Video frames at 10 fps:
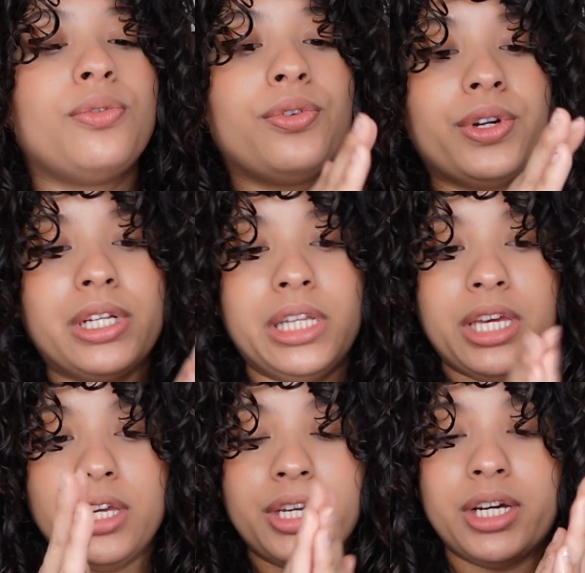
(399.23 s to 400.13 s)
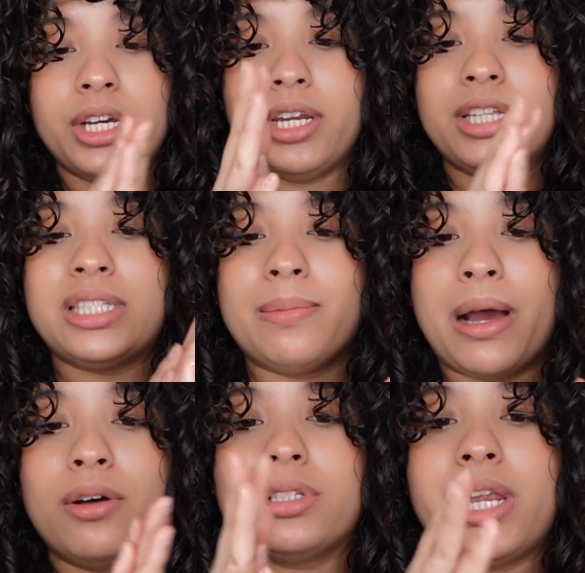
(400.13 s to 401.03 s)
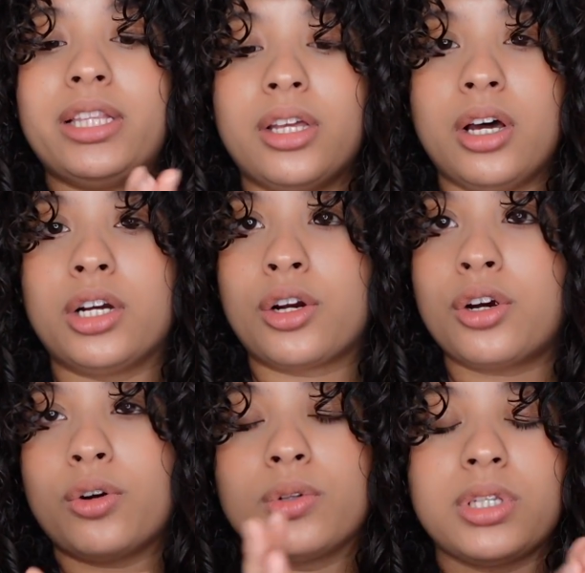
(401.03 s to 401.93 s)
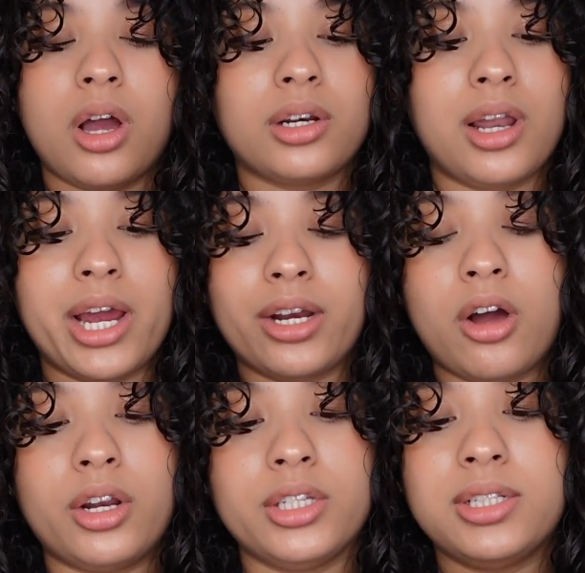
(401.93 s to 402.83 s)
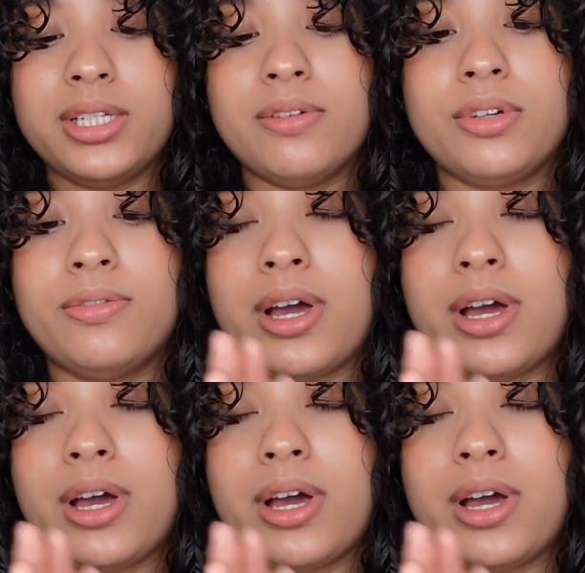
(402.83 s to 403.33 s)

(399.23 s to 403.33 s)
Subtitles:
really good. It smells like the Curl Talk line, honestly, if you've